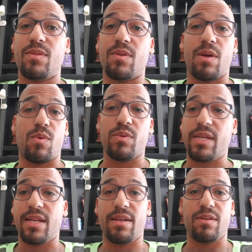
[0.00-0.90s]
I won't
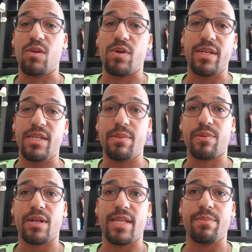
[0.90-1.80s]
go any deeper
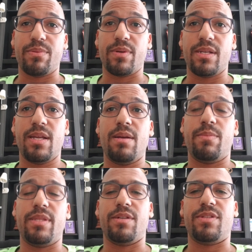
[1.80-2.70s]
on that point,
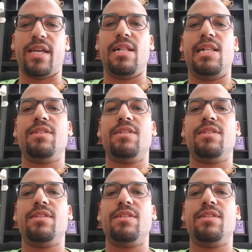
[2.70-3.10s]
but there's that.